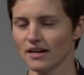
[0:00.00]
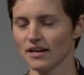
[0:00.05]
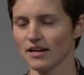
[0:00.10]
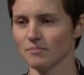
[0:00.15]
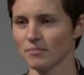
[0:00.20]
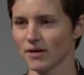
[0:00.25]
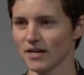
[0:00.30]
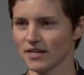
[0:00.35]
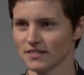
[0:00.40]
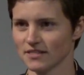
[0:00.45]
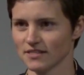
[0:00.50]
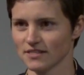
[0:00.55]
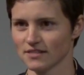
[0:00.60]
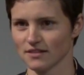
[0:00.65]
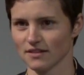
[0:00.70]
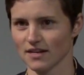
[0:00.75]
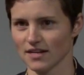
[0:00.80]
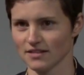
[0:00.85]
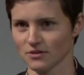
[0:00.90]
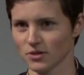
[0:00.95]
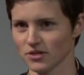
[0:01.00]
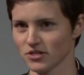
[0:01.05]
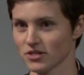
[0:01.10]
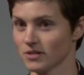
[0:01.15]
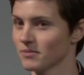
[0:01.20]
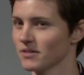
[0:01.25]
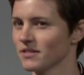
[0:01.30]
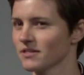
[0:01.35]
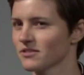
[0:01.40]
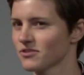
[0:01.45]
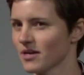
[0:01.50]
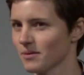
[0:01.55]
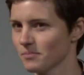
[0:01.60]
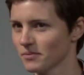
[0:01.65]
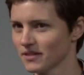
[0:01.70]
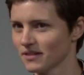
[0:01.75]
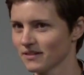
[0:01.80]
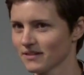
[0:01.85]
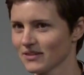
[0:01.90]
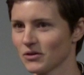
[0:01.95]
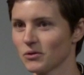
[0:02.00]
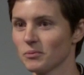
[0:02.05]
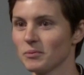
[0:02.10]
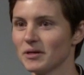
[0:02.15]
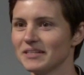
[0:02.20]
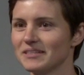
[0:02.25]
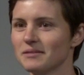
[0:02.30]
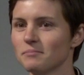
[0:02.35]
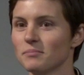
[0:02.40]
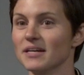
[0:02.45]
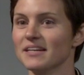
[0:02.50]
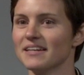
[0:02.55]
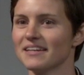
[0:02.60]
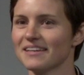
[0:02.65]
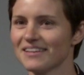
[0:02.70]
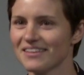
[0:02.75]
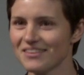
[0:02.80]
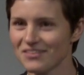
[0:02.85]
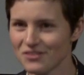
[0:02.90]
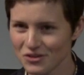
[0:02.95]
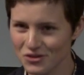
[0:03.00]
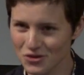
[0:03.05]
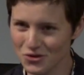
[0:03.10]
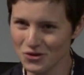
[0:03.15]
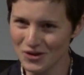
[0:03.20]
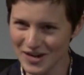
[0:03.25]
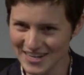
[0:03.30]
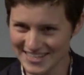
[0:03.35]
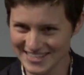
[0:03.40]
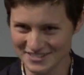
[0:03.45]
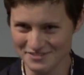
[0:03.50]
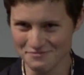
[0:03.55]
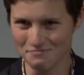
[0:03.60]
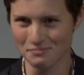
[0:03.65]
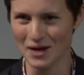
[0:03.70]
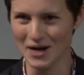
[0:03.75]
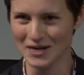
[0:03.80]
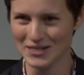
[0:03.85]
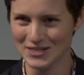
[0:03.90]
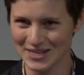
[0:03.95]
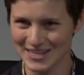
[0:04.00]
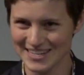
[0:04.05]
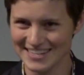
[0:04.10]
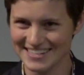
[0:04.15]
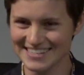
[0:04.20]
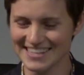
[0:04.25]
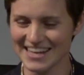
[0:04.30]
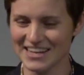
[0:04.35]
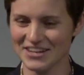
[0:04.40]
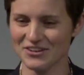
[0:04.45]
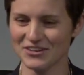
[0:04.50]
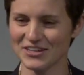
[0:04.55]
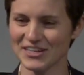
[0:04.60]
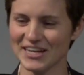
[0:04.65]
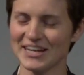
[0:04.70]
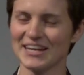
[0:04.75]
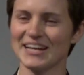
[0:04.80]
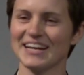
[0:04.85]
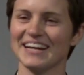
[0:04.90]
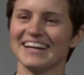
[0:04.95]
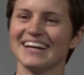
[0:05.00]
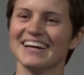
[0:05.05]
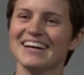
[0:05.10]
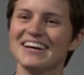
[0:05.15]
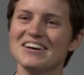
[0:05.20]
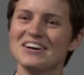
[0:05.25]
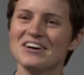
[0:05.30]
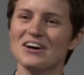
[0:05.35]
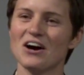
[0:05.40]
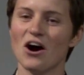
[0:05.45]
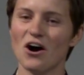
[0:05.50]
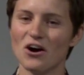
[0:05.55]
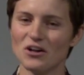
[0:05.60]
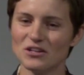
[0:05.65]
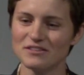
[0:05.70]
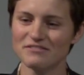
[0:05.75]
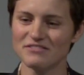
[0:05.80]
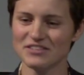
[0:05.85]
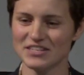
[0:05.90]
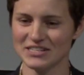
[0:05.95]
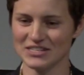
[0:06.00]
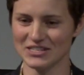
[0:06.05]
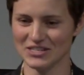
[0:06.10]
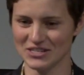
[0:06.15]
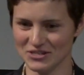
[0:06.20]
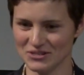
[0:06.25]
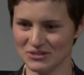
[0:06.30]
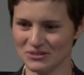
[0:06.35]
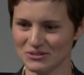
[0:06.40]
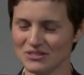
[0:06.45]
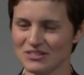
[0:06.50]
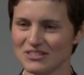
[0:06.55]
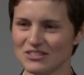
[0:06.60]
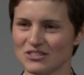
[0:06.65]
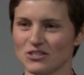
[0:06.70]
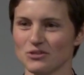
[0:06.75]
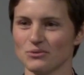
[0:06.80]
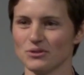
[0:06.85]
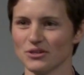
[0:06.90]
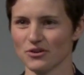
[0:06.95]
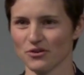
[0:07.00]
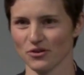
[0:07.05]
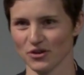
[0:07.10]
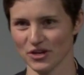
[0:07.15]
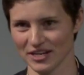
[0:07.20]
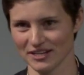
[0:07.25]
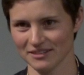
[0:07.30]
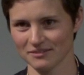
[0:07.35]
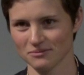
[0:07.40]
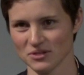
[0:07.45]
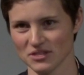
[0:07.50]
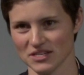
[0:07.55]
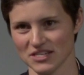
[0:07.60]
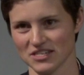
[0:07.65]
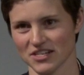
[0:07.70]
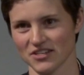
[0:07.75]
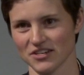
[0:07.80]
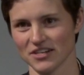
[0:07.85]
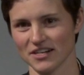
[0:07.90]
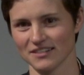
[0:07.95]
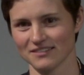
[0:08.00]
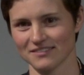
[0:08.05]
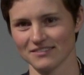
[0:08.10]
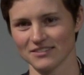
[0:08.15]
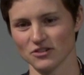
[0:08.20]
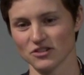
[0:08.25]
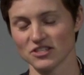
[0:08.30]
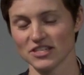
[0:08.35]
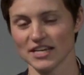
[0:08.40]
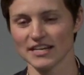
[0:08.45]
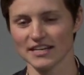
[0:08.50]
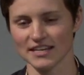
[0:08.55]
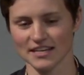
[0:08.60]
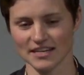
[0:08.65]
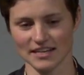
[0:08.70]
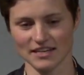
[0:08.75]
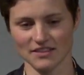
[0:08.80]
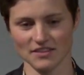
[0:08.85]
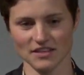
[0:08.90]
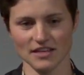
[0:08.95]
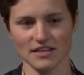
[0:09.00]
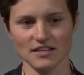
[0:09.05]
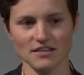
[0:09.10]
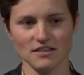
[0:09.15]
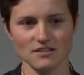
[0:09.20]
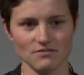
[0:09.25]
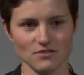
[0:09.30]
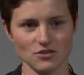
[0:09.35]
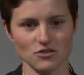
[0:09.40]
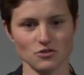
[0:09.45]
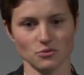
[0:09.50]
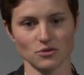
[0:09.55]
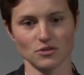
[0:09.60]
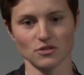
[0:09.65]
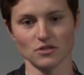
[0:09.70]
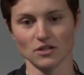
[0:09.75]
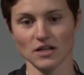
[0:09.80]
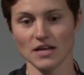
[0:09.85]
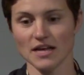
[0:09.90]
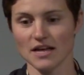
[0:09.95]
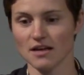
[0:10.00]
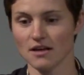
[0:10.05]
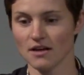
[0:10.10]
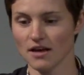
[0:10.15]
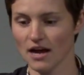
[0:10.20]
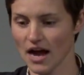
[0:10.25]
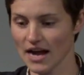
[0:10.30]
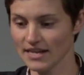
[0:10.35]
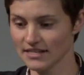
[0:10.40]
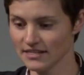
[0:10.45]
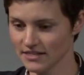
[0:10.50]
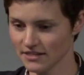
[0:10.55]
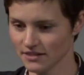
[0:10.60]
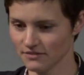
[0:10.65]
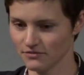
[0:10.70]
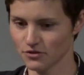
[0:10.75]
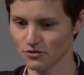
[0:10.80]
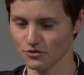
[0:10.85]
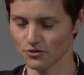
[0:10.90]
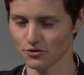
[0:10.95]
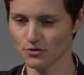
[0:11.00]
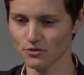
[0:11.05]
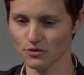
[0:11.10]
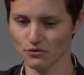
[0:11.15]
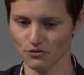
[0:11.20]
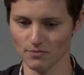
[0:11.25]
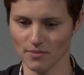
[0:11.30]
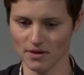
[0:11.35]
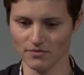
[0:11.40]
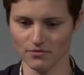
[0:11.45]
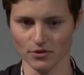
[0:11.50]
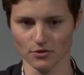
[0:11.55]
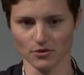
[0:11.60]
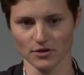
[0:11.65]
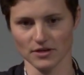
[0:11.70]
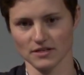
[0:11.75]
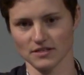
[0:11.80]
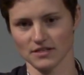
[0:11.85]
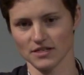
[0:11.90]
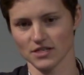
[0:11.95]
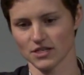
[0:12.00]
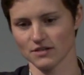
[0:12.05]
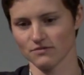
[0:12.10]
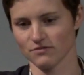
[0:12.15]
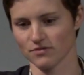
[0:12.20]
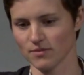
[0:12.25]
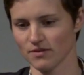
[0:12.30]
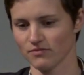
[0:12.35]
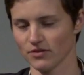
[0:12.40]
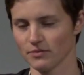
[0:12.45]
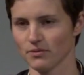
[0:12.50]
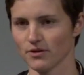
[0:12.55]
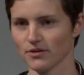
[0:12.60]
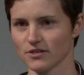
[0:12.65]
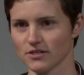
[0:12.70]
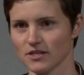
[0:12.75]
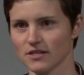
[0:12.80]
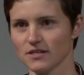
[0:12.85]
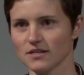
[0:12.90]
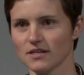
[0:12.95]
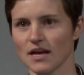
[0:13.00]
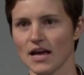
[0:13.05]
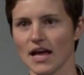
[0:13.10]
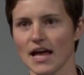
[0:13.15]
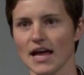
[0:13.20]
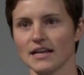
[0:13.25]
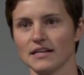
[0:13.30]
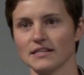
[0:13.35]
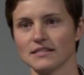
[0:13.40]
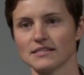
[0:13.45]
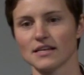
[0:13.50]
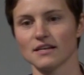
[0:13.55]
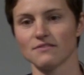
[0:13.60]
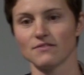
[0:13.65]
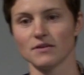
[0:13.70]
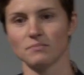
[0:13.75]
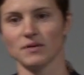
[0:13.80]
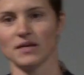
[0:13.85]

And because this is the last question, I'm going to extrapolate it a little bit. But the core idea of blockchain is that you're getting all of these nodes to agree with each other. You're taking the individual idea of truth from every organization, from every person, and instead of it